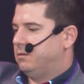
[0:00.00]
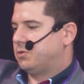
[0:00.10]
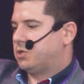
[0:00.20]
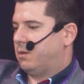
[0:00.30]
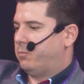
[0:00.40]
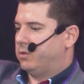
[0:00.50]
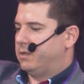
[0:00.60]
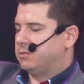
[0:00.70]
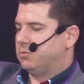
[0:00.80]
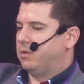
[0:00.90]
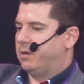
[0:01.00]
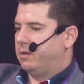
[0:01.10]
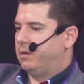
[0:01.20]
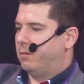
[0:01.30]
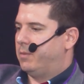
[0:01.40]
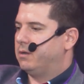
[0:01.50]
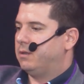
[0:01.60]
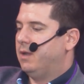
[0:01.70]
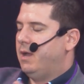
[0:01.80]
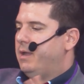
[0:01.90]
the Czech products to the Hungarian market,